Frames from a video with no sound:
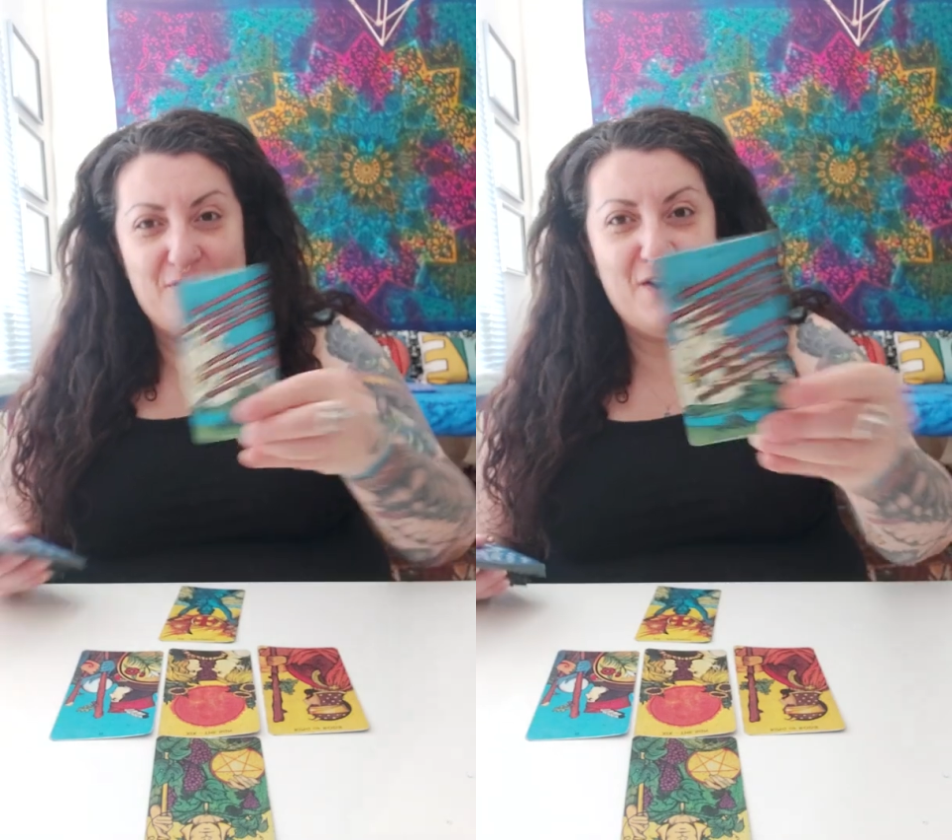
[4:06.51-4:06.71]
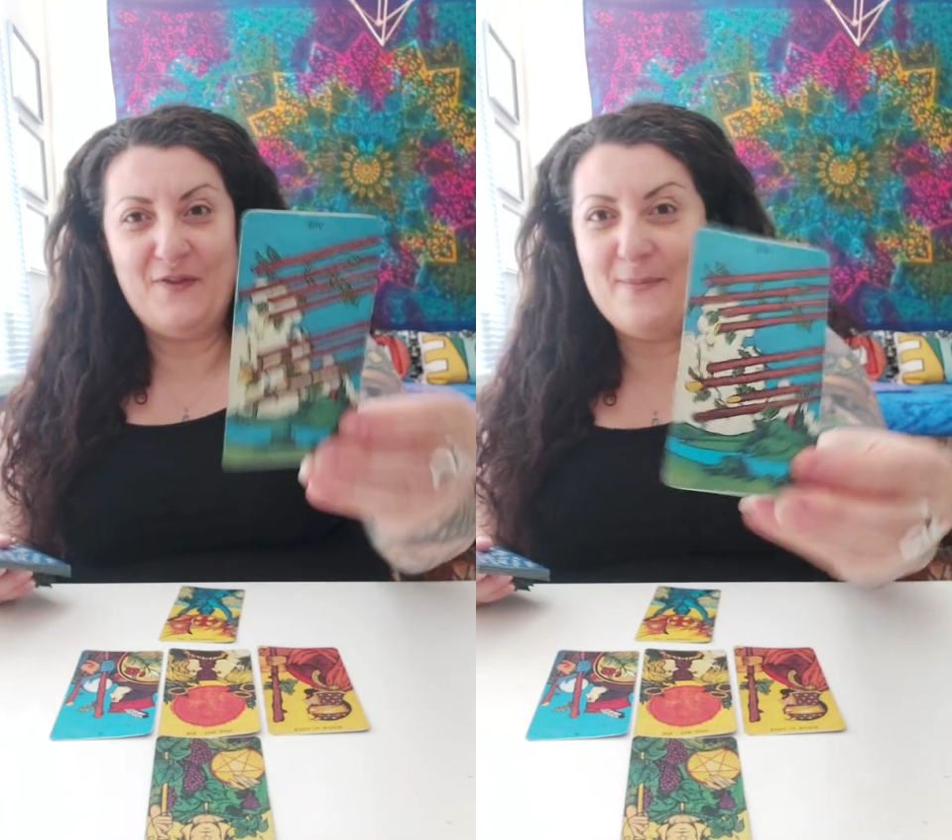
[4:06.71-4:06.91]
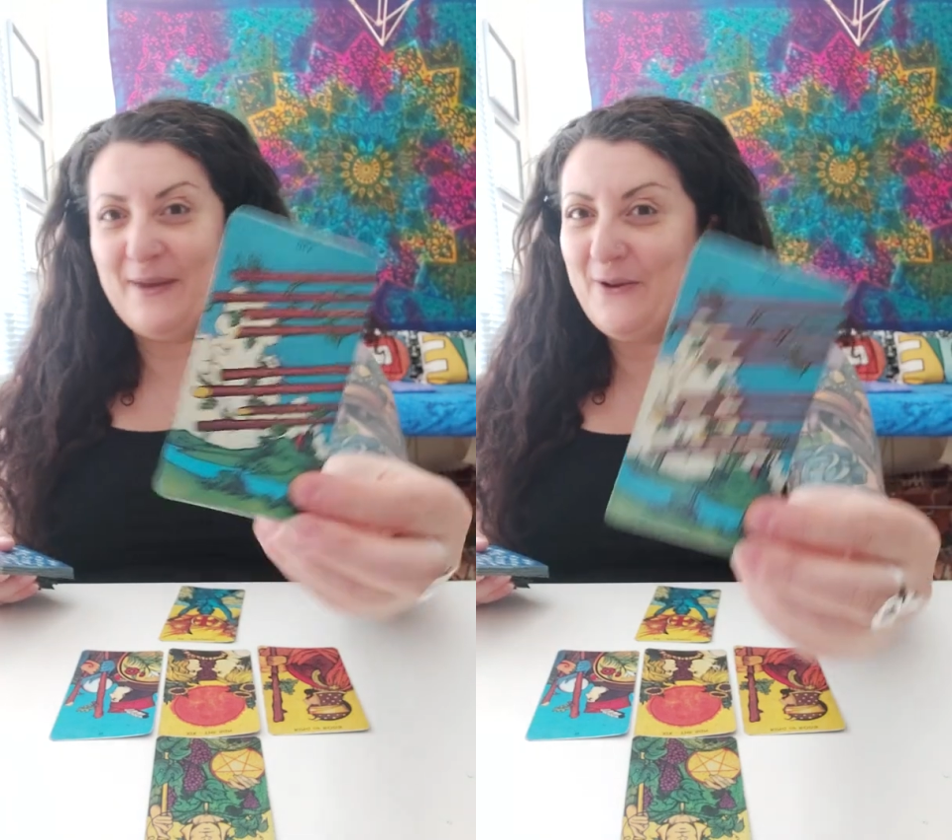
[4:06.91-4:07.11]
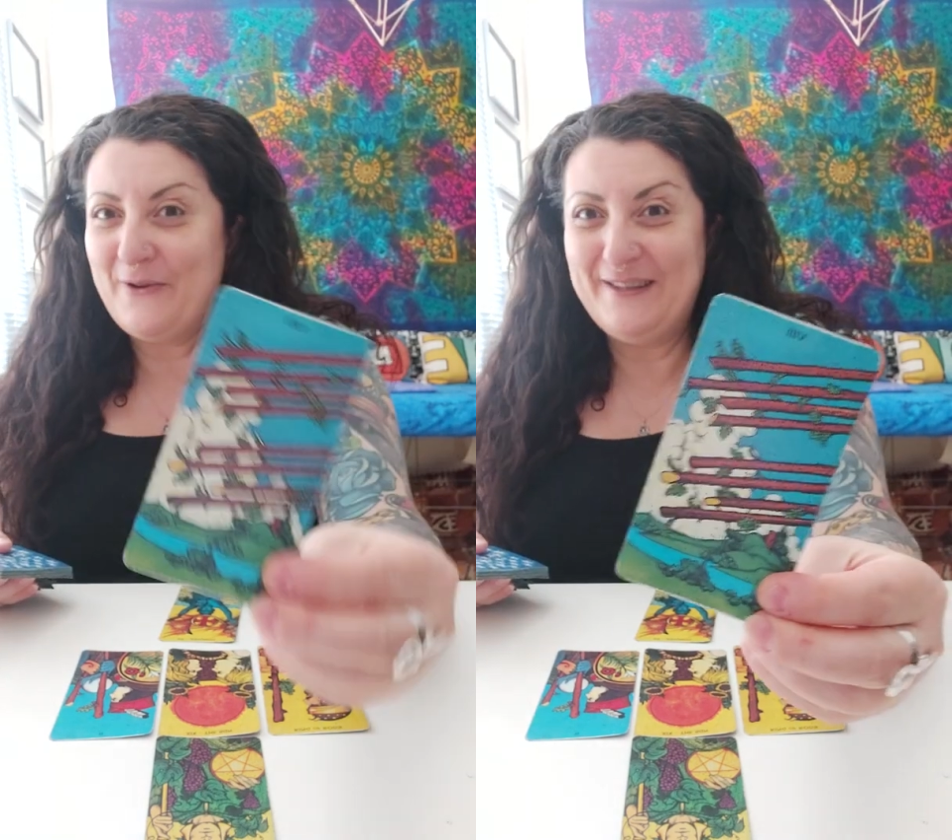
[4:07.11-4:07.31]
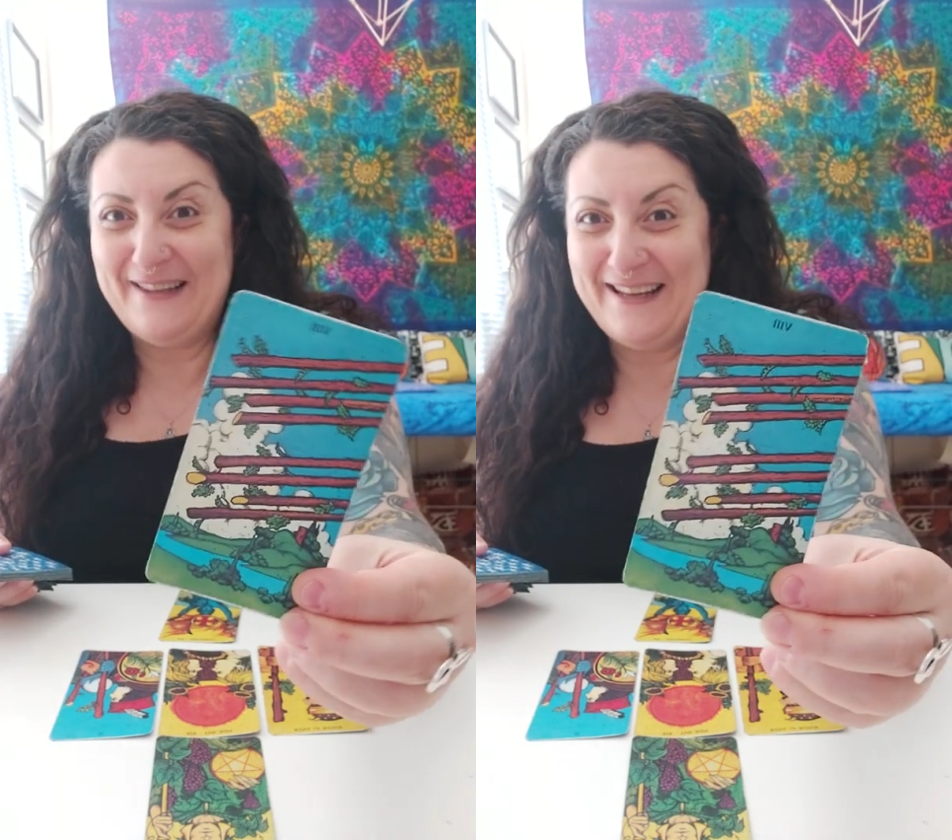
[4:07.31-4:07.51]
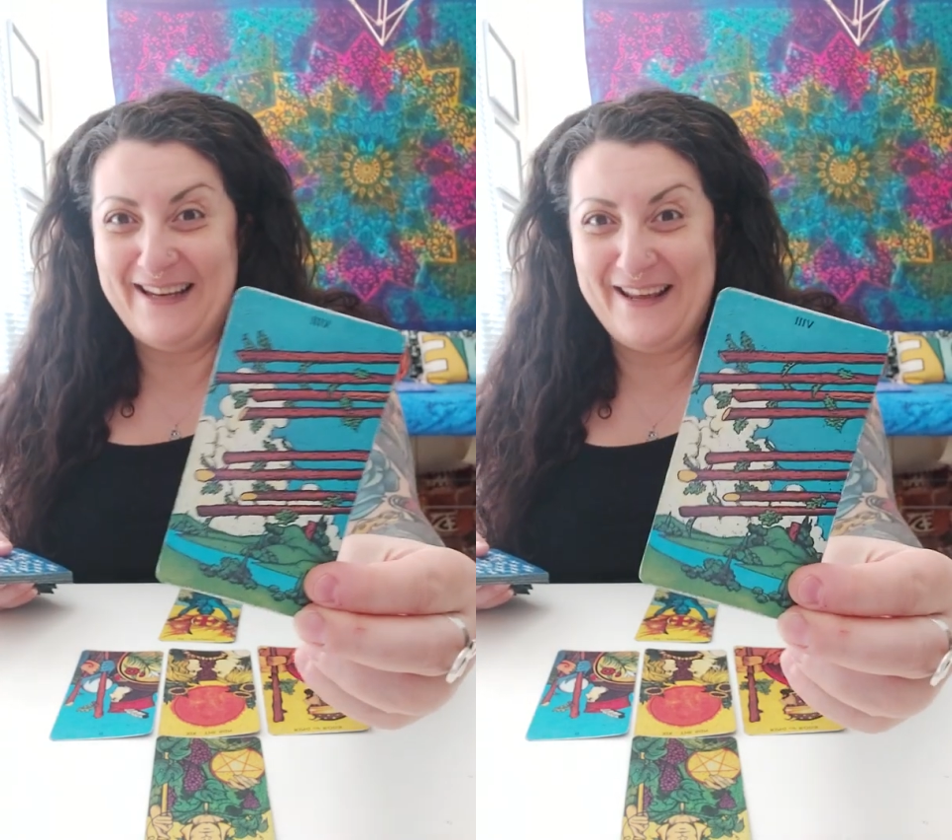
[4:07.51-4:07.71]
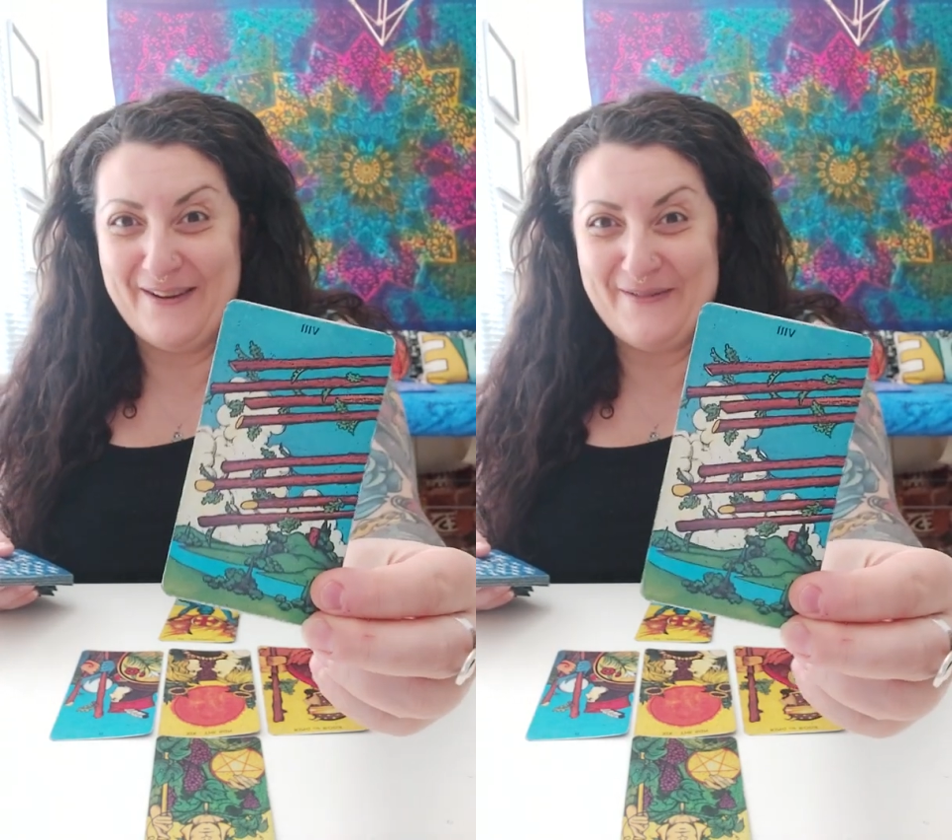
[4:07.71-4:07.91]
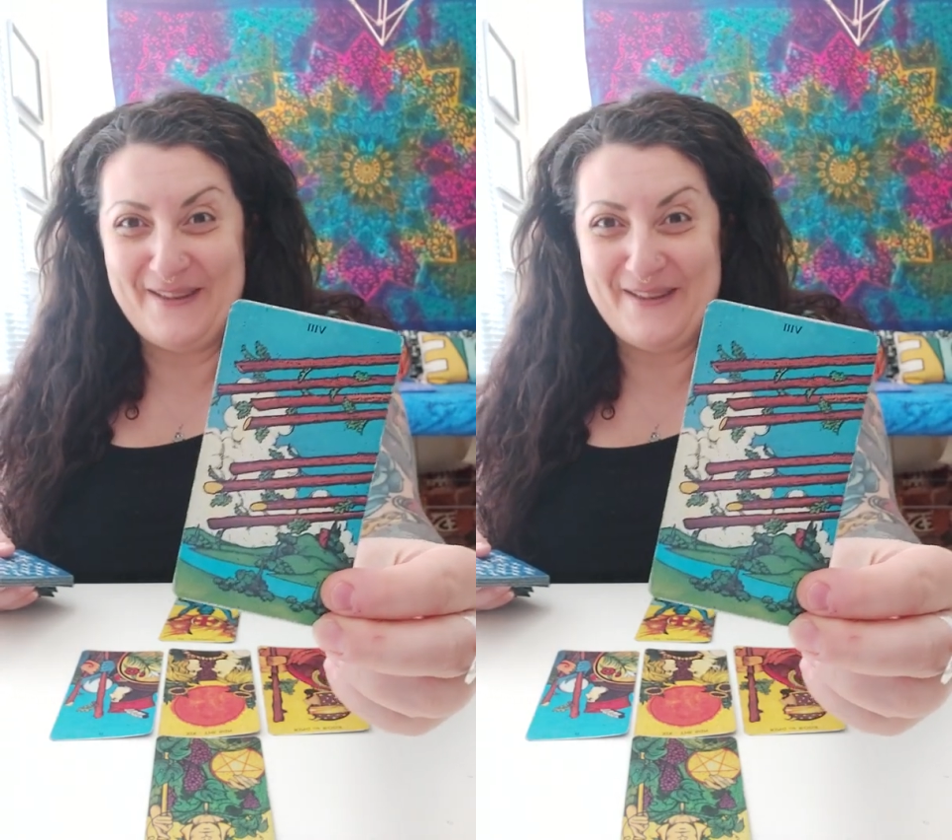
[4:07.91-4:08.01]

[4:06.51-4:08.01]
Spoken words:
got the big green light here